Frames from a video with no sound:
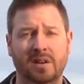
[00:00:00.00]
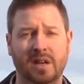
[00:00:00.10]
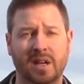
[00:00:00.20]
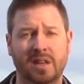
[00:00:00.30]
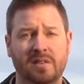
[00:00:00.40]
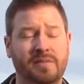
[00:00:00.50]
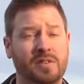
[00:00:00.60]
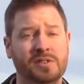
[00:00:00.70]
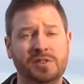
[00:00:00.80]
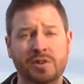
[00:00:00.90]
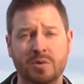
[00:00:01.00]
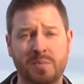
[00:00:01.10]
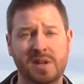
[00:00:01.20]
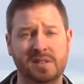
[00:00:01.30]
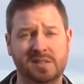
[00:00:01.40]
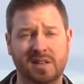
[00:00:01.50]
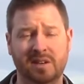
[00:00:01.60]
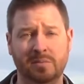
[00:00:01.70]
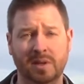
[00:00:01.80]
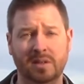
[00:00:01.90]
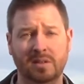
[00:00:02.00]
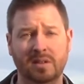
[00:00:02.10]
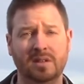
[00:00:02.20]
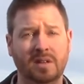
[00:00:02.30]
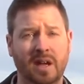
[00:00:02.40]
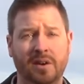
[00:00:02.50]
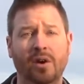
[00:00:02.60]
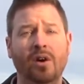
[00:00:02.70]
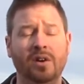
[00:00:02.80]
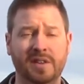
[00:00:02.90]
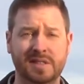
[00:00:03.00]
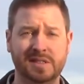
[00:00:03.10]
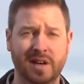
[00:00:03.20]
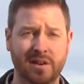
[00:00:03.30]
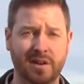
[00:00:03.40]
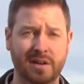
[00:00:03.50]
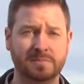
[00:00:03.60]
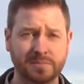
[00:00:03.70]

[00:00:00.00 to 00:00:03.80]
Okay, the first European settlement at all in this area.